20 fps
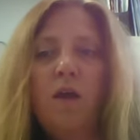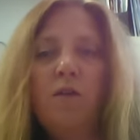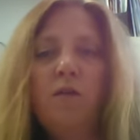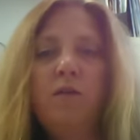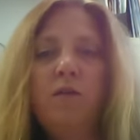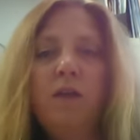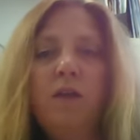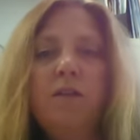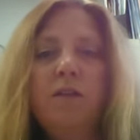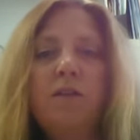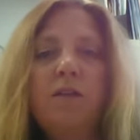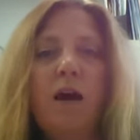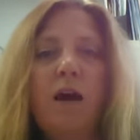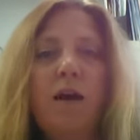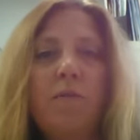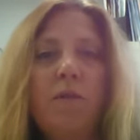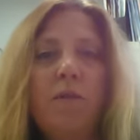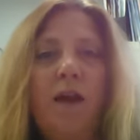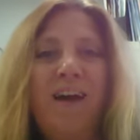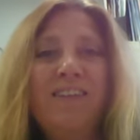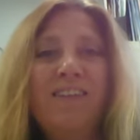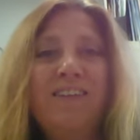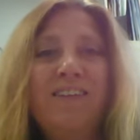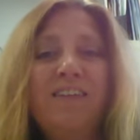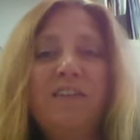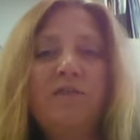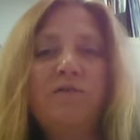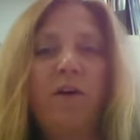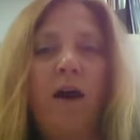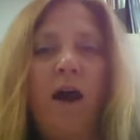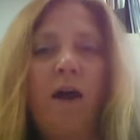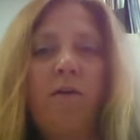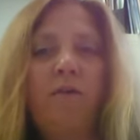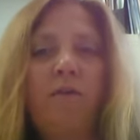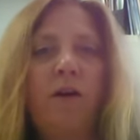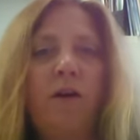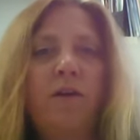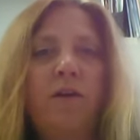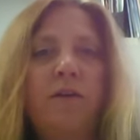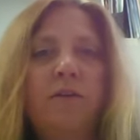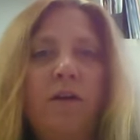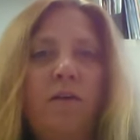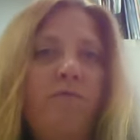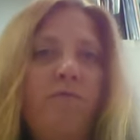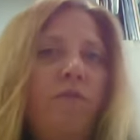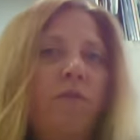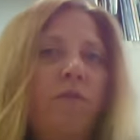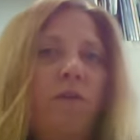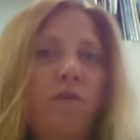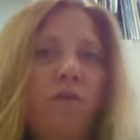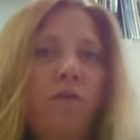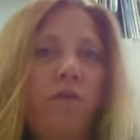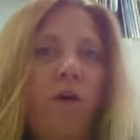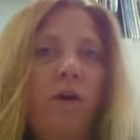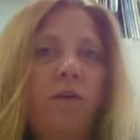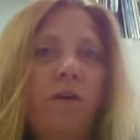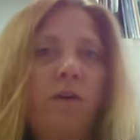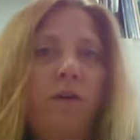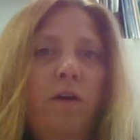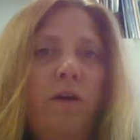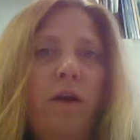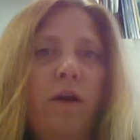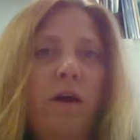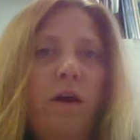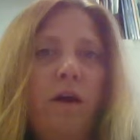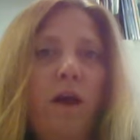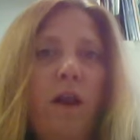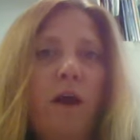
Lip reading: You need to document at least 5 areas that fit these criteria,